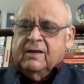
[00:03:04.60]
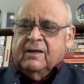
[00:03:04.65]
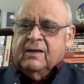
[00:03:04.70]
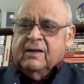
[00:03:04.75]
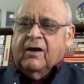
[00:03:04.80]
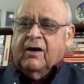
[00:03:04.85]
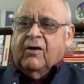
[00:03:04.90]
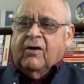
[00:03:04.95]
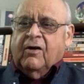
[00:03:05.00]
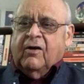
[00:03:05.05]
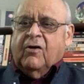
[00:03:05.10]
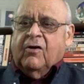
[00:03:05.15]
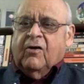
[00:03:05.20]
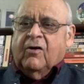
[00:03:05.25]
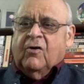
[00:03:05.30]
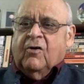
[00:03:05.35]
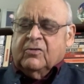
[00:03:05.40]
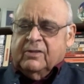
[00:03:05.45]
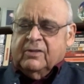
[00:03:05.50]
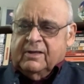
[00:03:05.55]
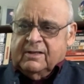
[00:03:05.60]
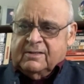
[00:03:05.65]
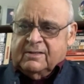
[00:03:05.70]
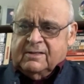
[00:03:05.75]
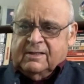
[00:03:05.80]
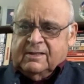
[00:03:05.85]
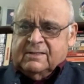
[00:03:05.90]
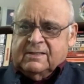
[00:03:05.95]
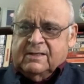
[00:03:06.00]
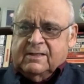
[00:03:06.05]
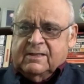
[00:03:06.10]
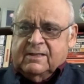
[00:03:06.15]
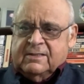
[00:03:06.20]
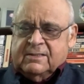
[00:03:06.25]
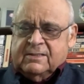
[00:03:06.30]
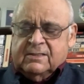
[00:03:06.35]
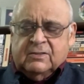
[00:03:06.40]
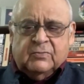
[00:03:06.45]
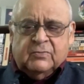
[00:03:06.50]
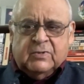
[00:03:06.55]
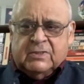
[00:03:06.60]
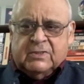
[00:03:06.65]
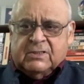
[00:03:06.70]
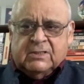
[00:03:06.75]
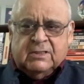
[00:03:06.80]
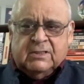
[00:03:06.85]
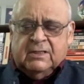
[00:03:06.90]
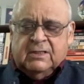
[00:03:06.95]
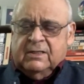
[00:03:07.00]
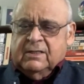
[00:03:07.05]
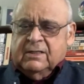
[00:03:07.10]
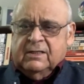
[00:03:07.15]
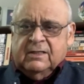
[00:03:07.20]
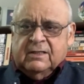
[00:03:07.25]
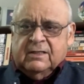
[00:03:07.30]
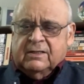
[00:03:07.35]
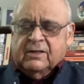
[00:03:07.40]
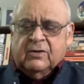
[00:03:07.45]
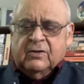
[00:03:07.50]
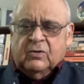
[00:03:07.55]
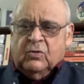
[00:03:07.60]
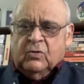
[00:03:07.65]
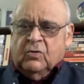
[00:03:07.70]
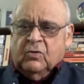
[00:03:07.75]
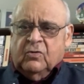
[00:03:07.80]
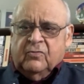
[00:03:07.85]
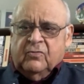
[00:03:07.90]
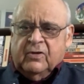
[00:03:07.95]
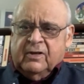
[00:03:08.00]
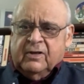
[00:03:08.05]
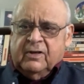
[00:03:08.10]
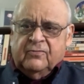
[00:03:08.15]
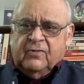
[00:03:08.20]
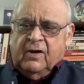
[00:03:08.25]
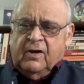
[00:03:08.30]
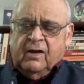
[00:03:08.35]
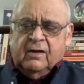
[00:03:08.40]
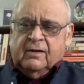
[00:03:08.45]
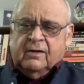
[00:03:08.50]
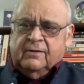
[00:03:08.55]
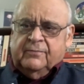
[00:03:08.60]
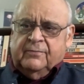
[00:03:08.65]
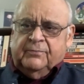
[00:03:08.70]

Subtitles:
or their translations, which didn't go very far.